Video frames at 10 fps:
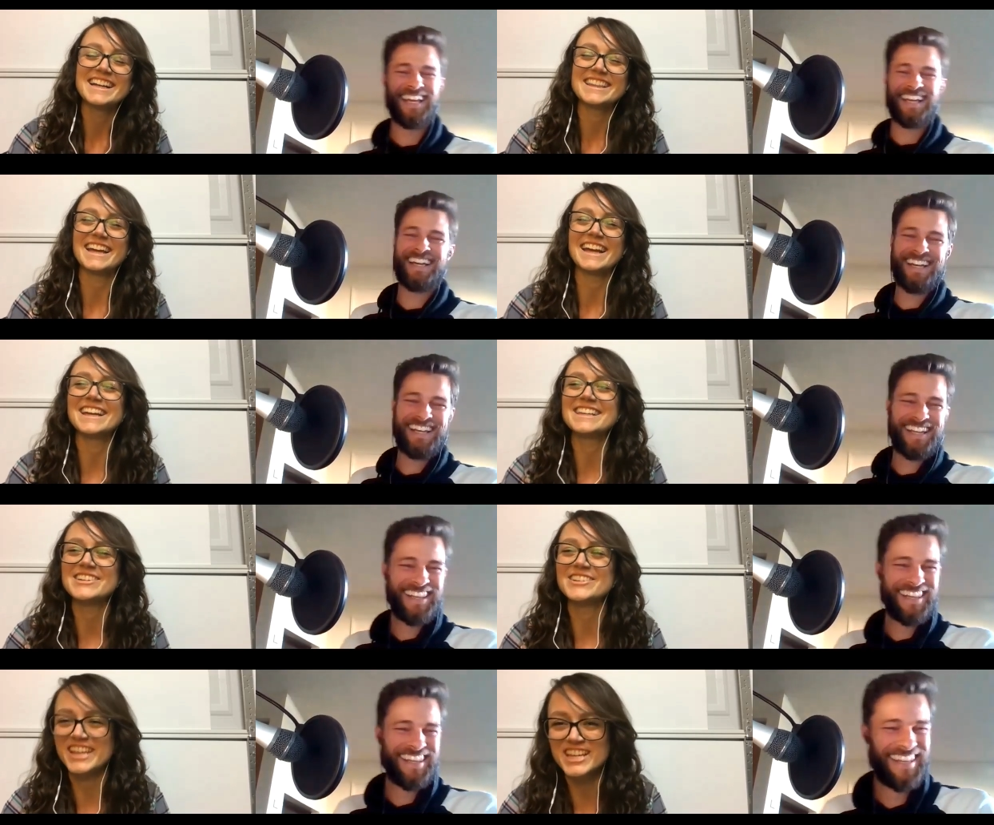Speaker 1: Thank
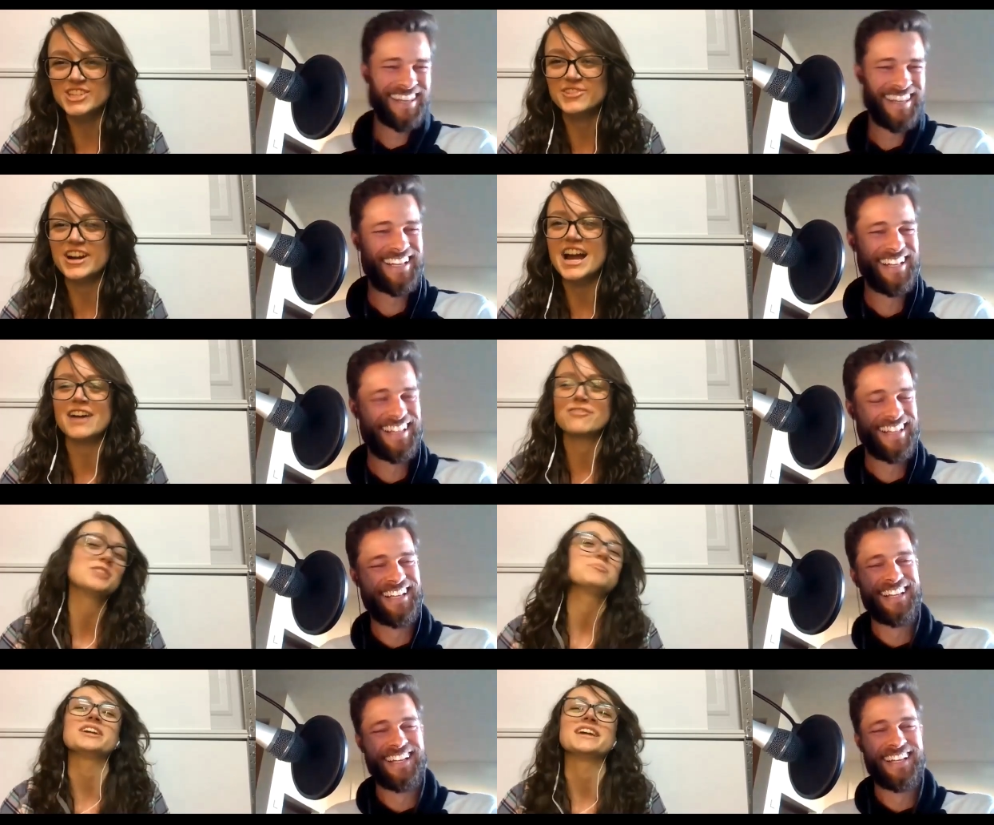you. Thank you for
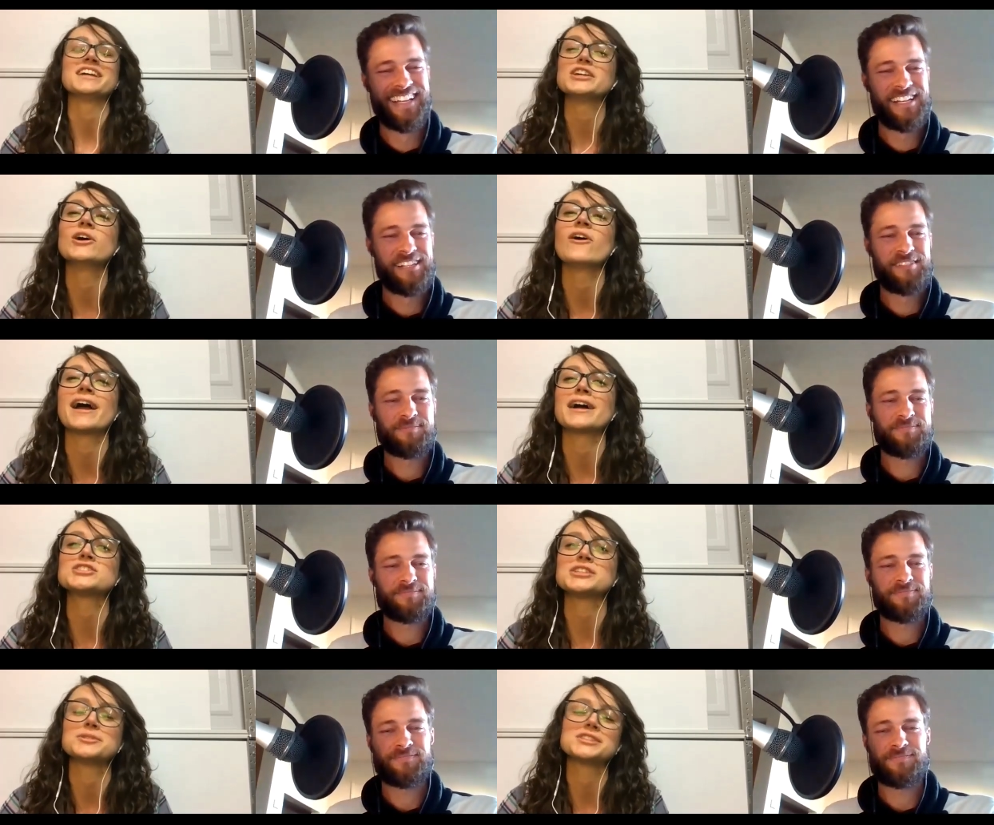having me. You know, I
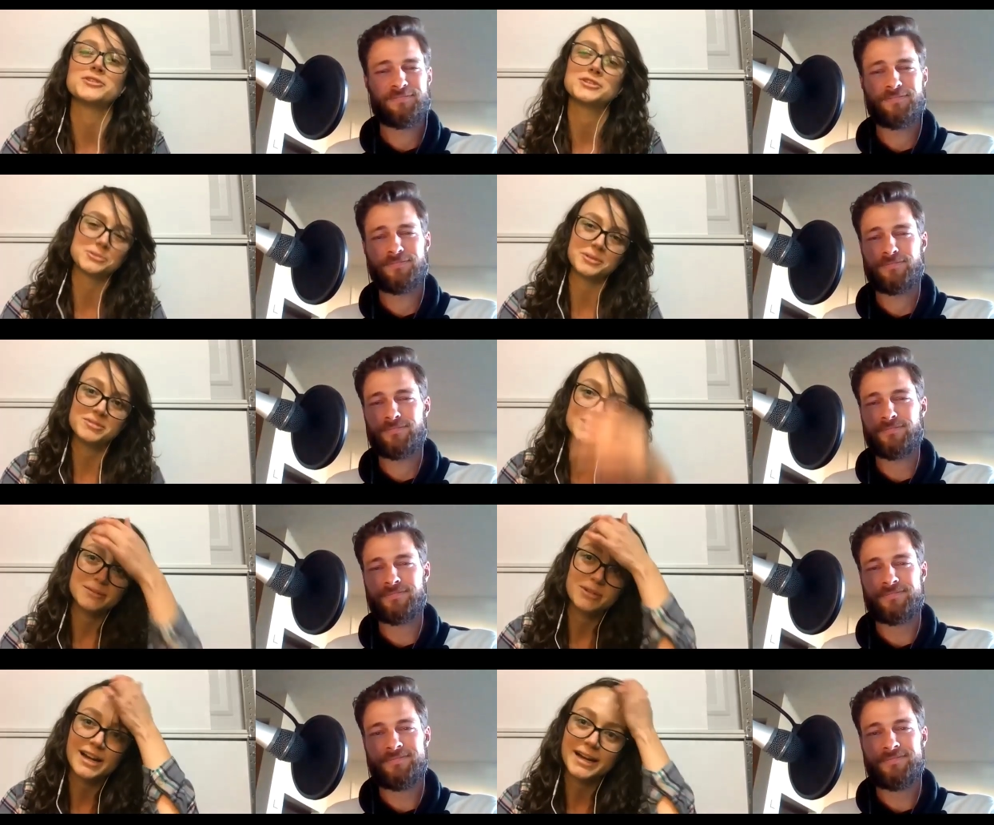actually was on the swim
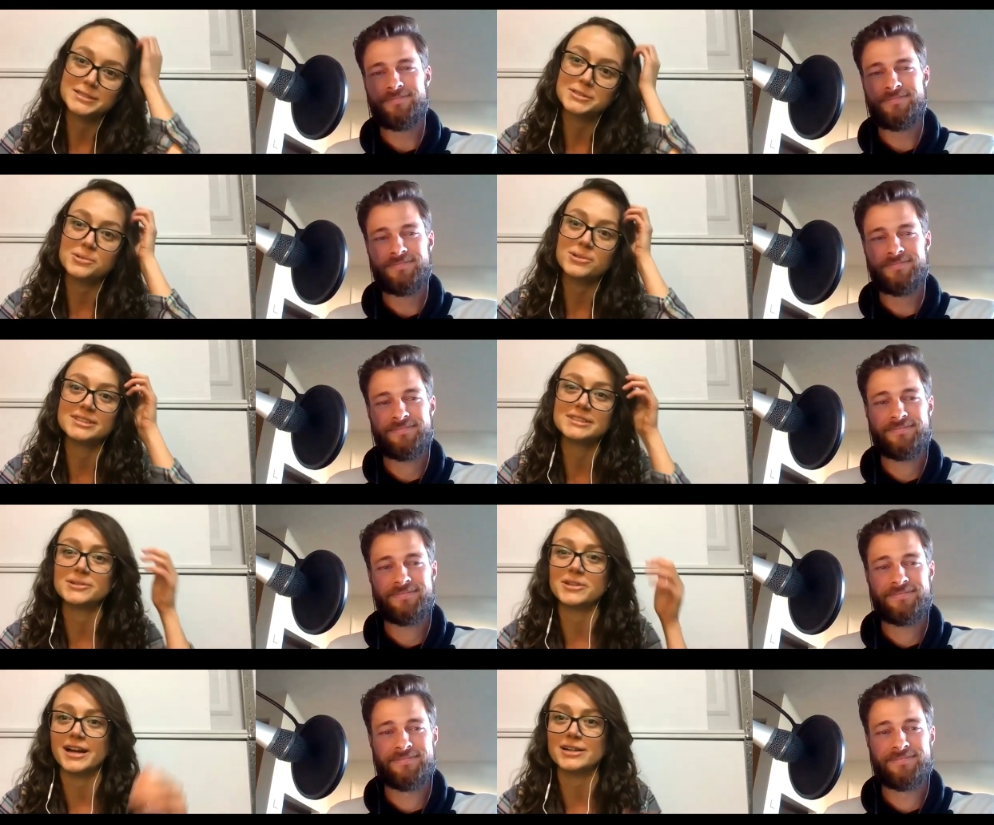team in high school, and
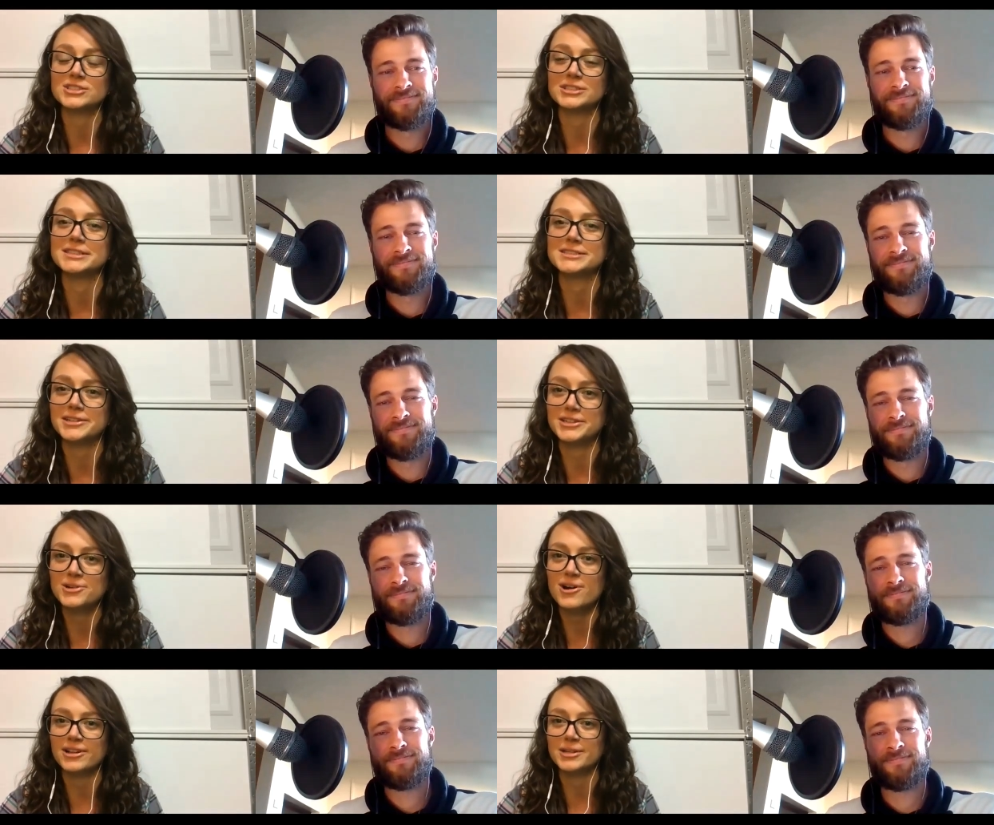so they actually started
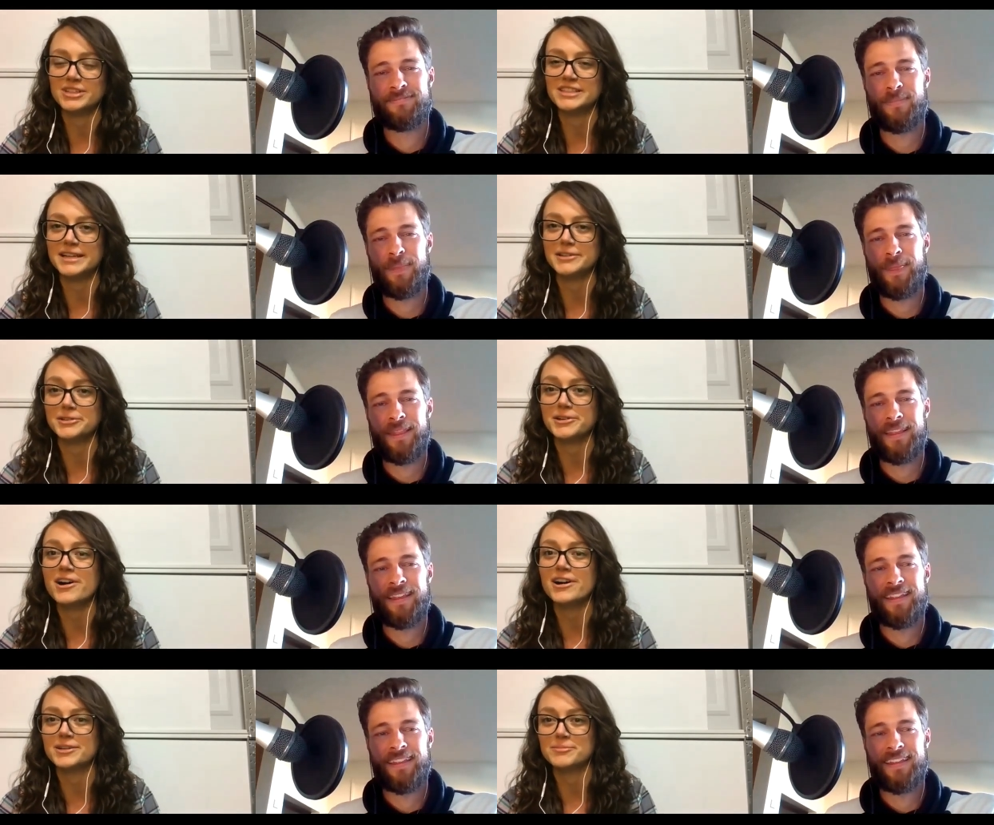calling me Taylor
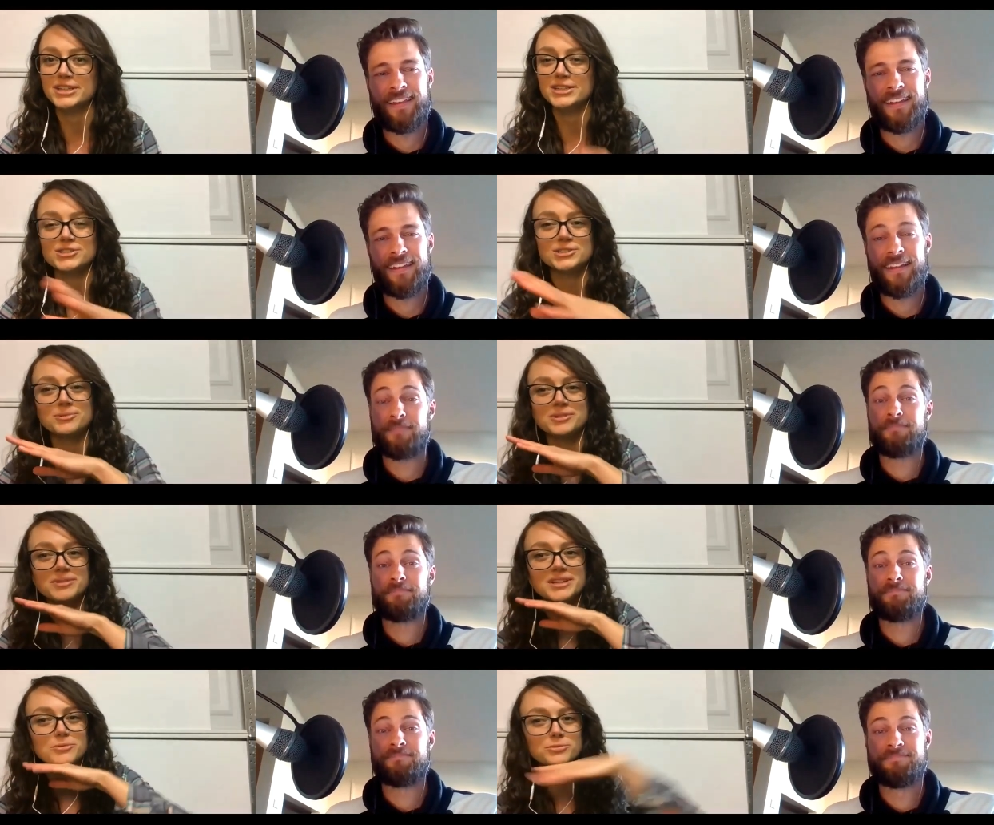Gann because she would be,